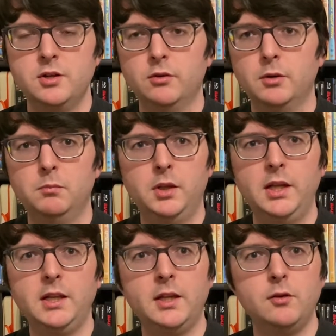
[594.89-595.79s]

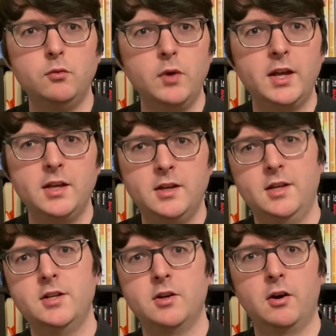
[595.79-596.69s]
completely wicked
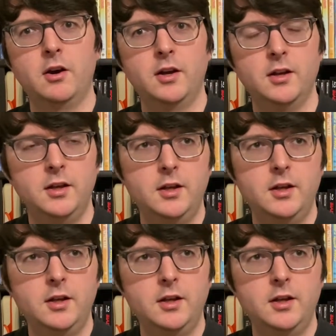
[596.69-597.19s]
and dark, and